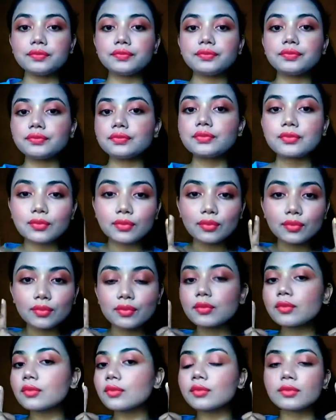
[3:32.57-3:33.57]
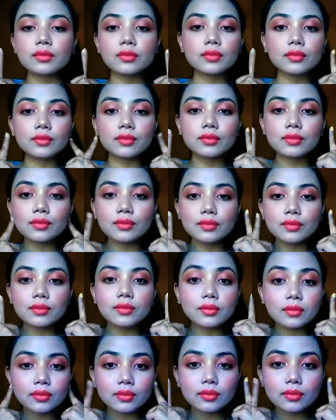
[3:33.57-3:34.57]
To complete this look,
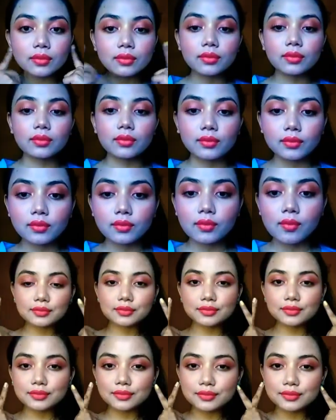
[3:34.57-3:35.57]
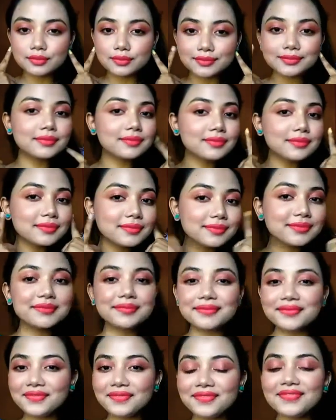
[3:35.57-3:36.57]
I added these cute blue little
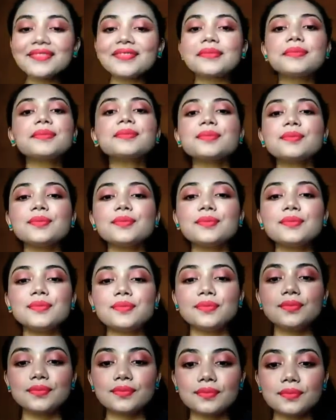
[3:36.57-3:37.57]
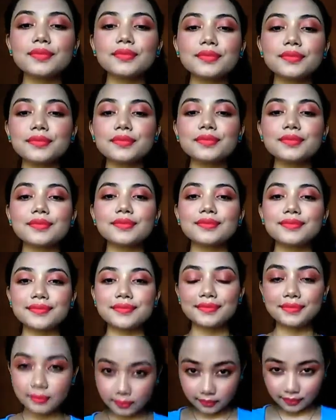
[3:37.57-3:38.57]
earrings and a blue pendant,
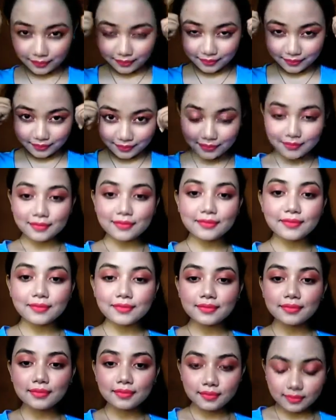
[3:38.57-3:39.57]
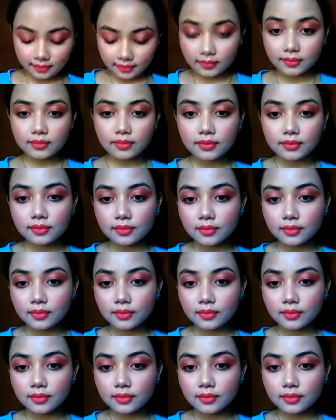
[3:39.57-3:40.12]
and I also styled my